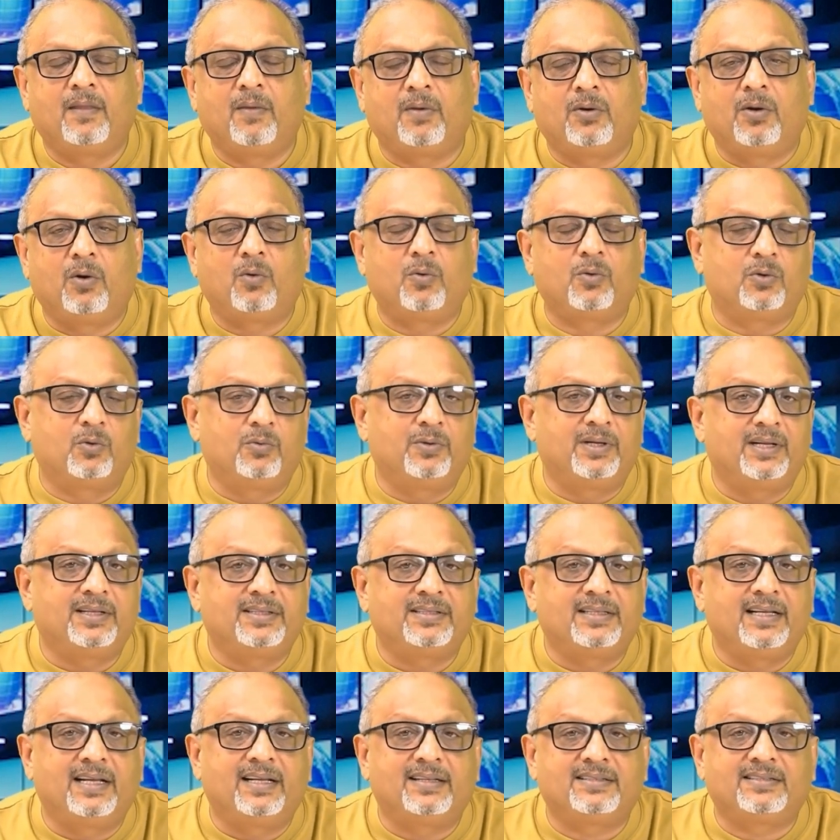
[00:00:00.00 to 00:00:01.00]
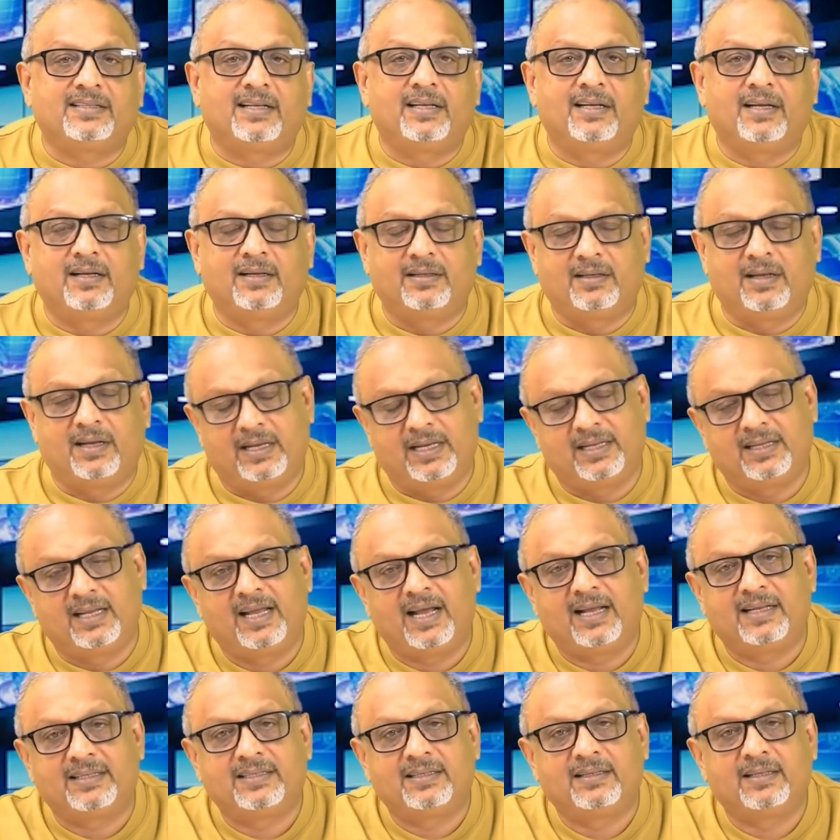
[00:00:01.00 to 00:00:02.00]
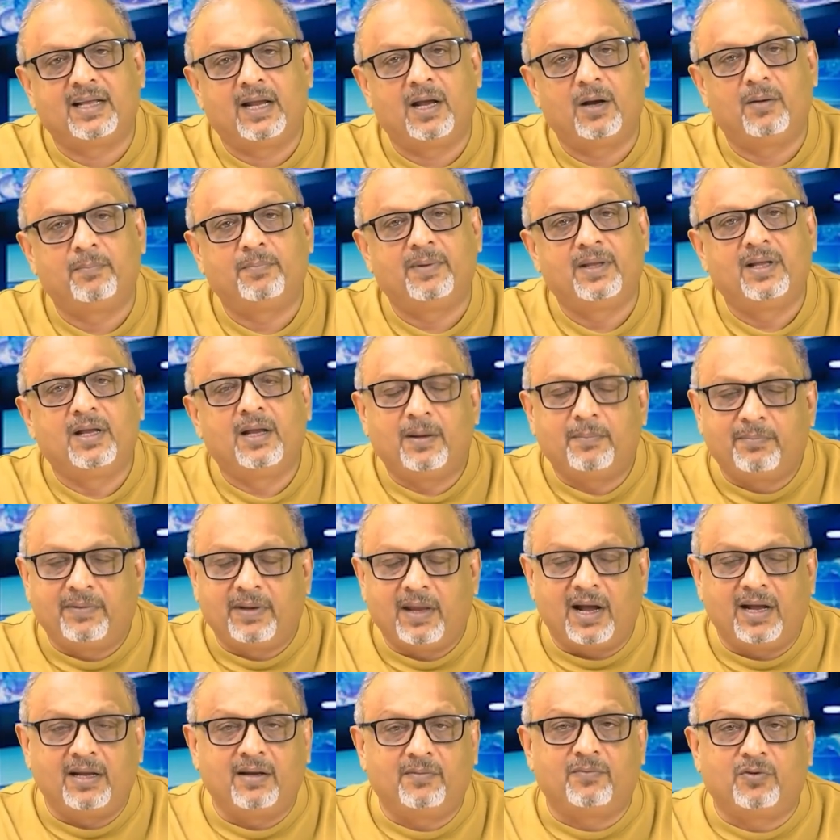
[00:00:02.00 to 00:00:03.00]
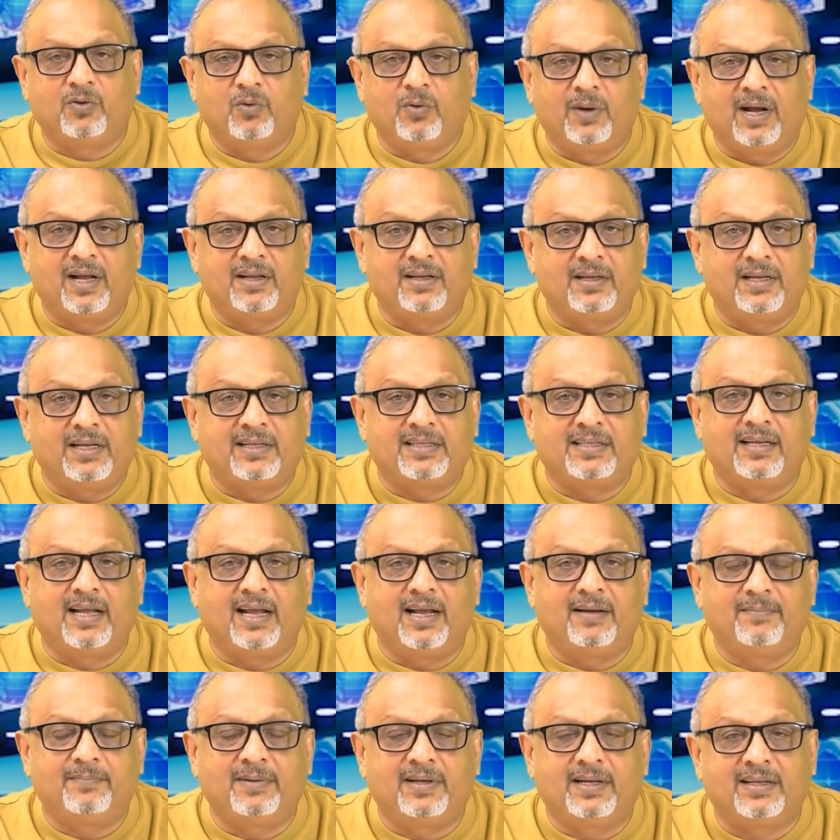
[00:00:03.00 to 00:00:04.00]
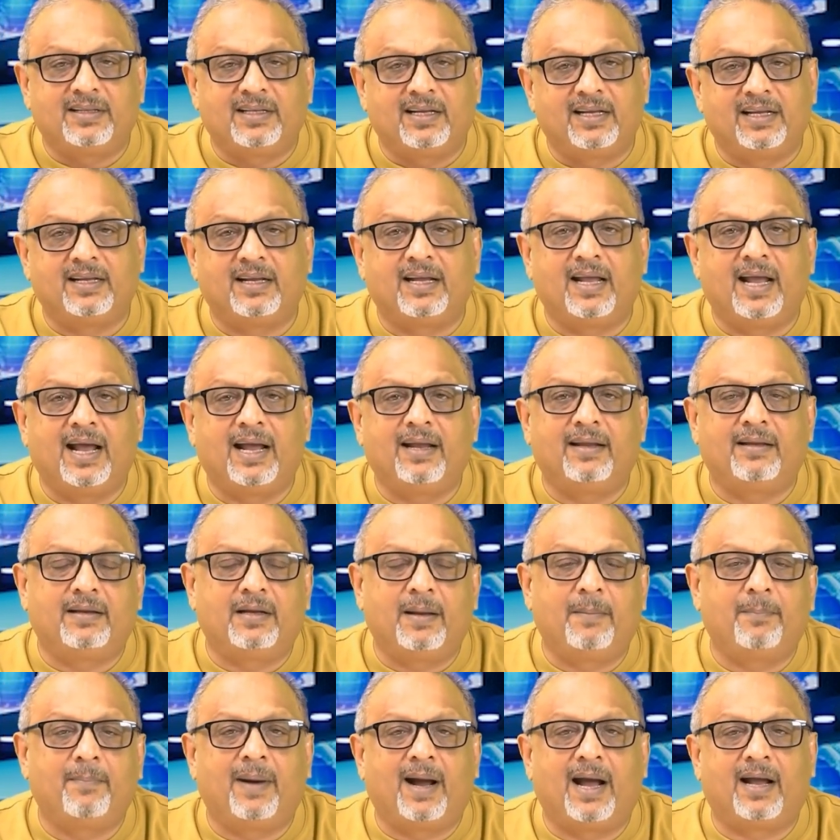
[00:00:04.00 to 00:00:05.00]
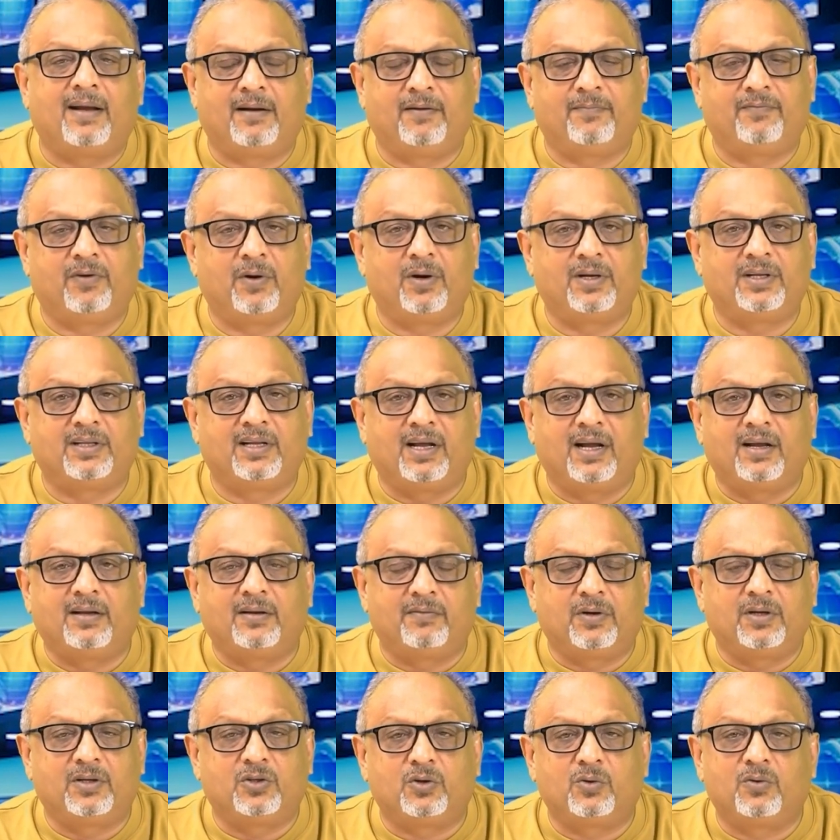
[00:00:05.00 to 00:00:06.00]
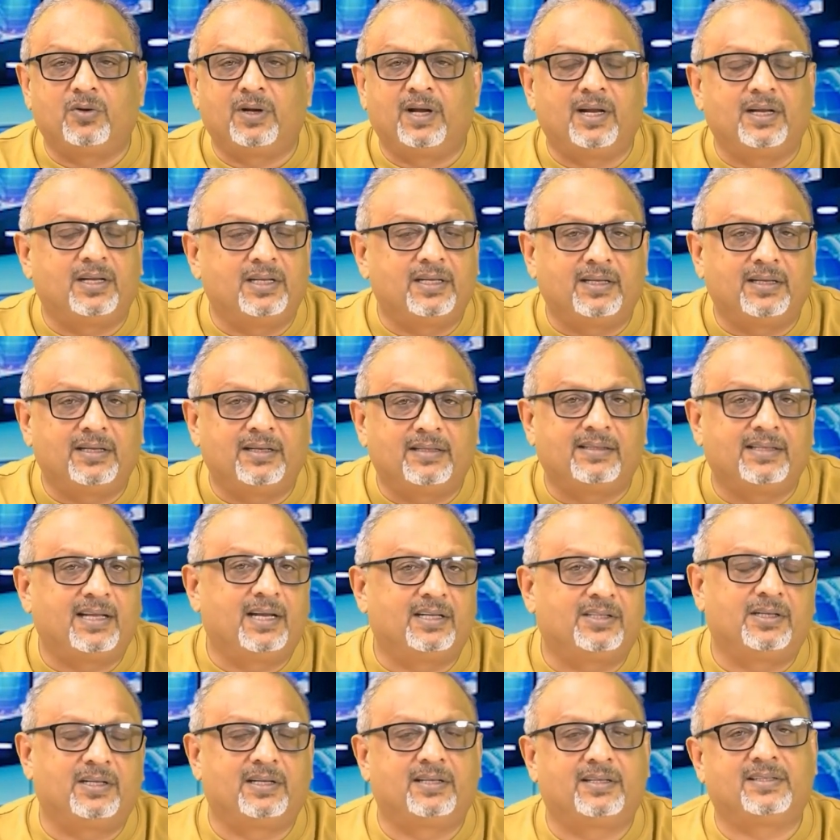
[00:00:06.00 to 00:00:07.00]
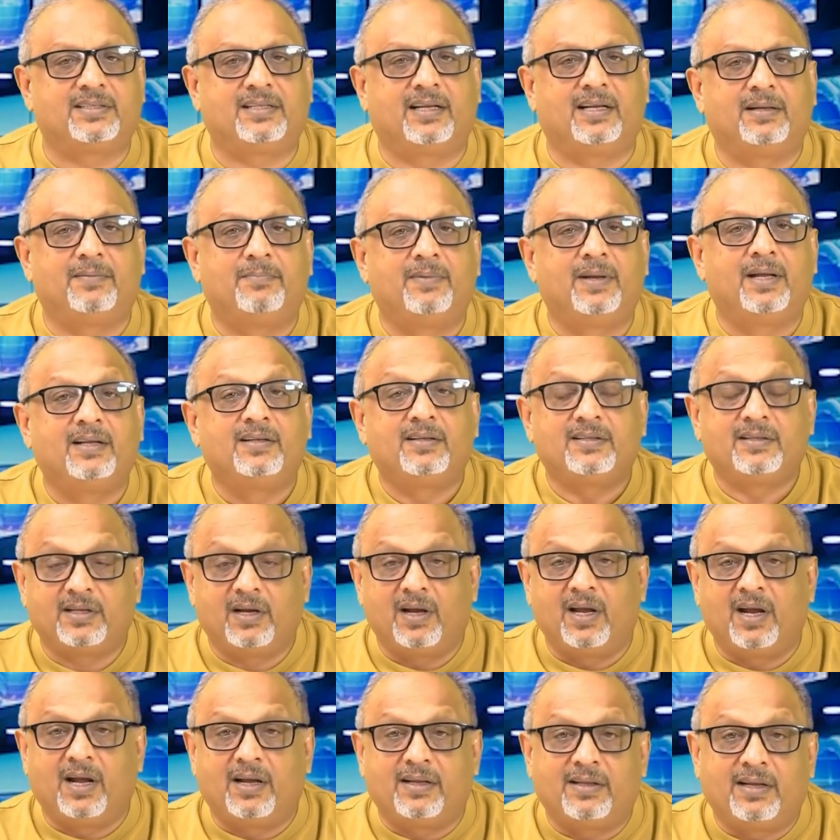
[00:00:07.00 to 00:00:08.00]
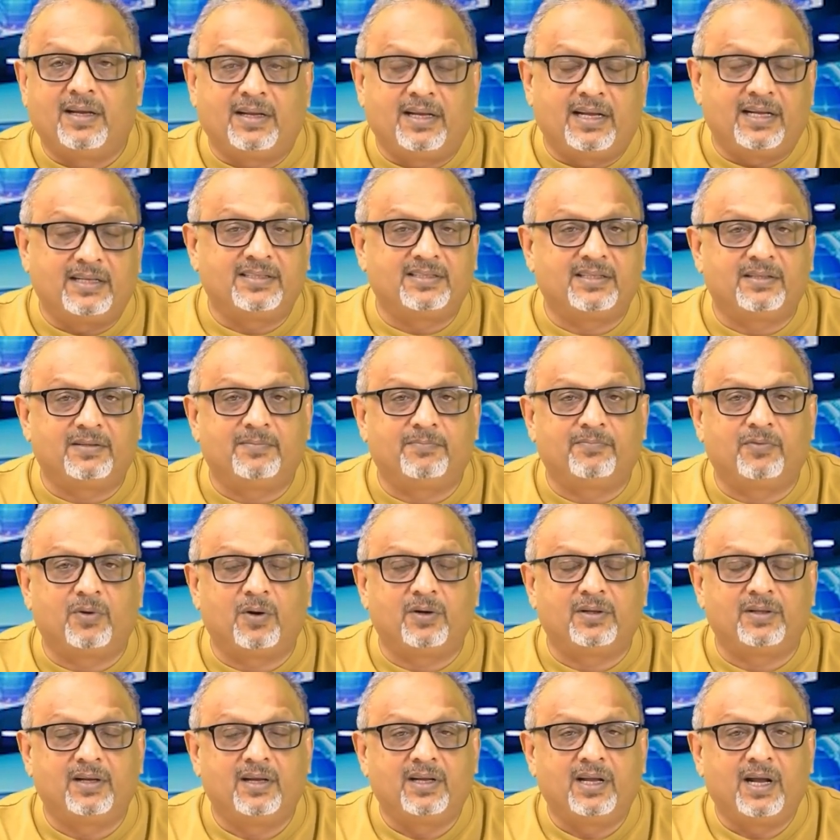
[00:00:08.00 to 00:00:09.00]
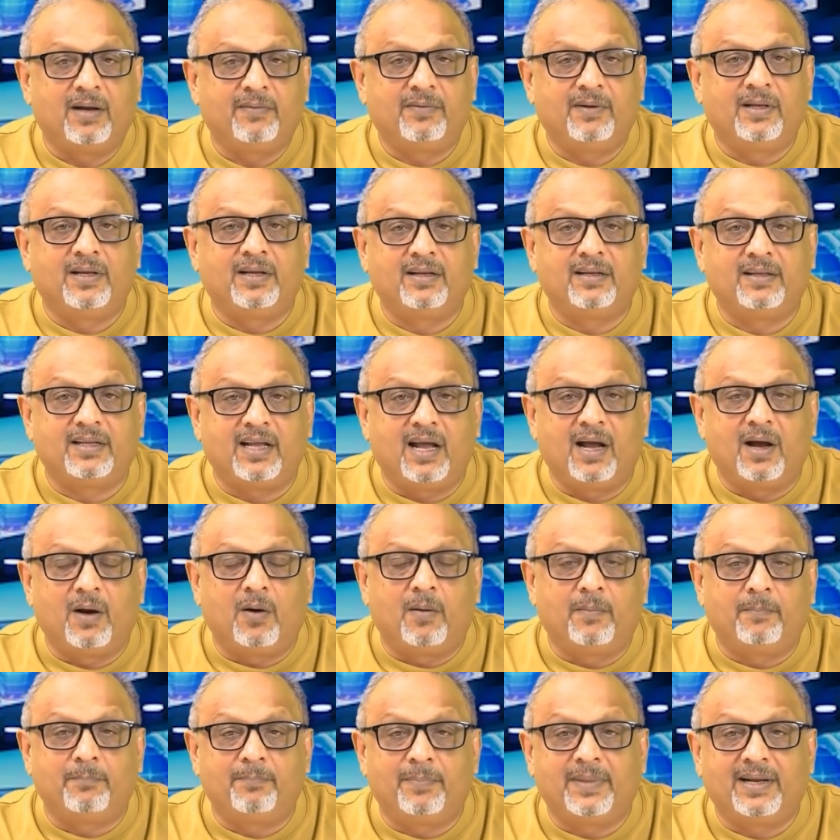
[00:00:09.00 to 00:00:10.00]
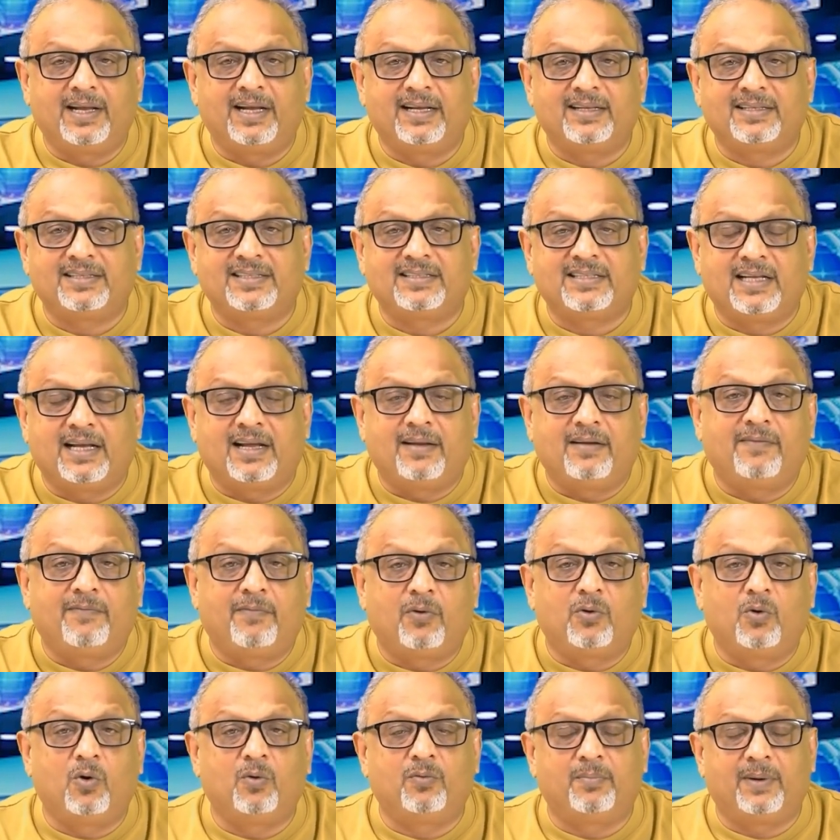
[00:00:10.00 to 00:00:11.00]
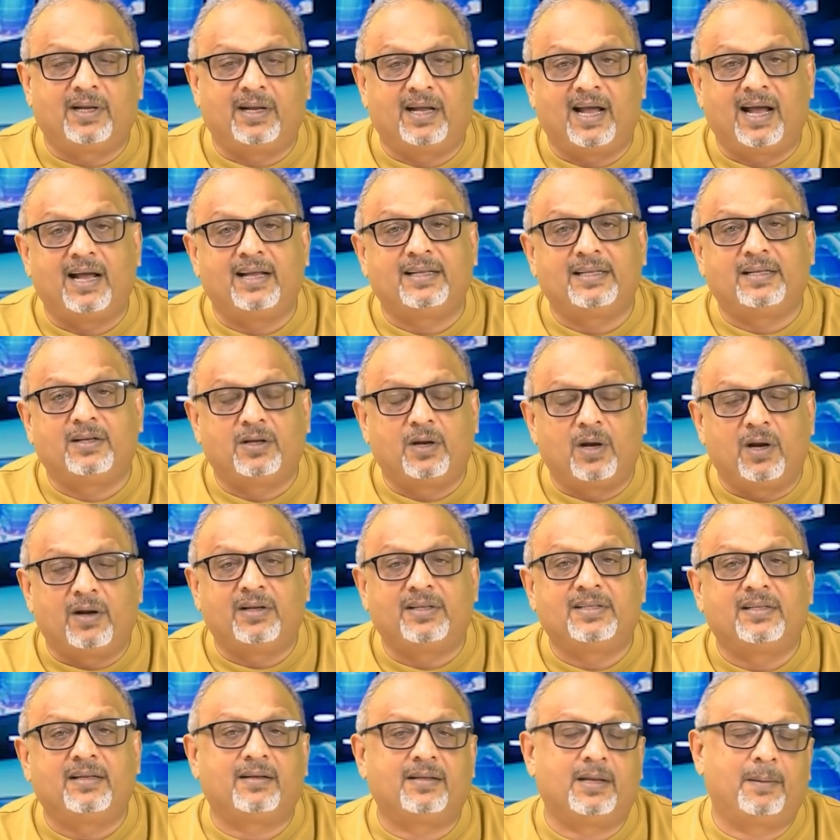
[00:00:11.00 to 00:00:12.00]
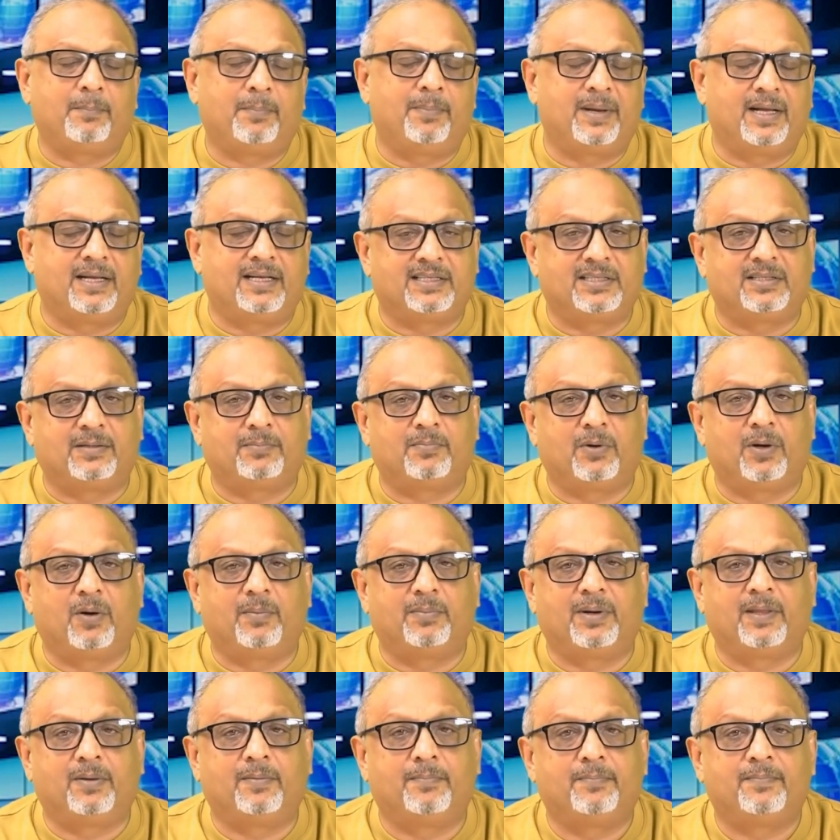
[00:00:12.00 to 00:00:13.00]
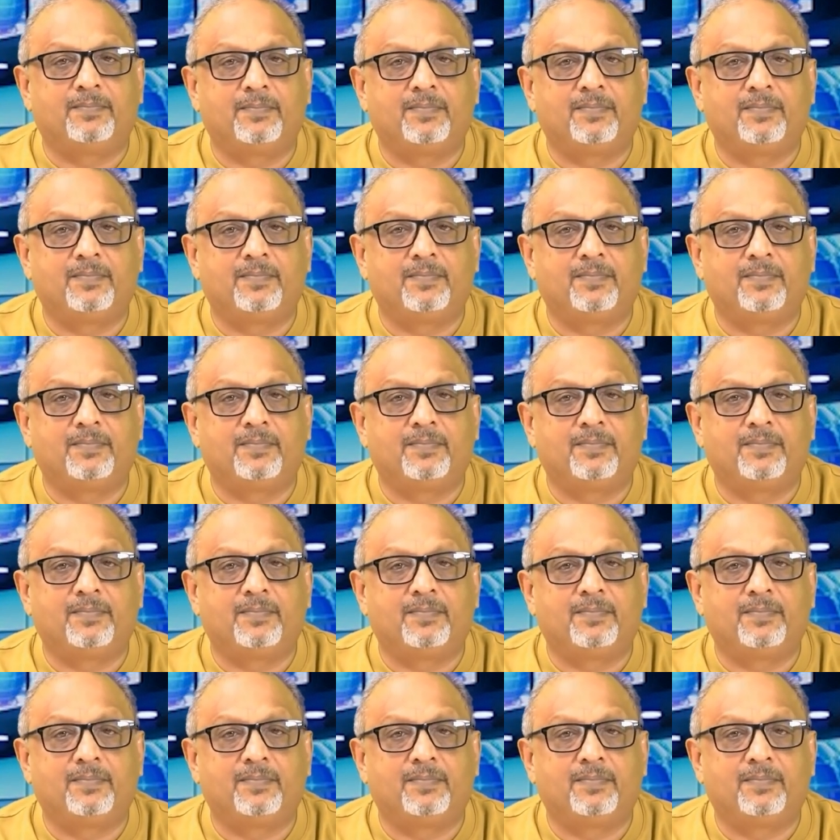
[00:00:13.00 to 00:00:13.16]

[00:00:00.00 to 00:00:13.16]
Due to this incident, it has now become time to address everything at the bank for that. The United Nations events are the reason for the cover. Now, being safe, COVID has caused the biggest problem.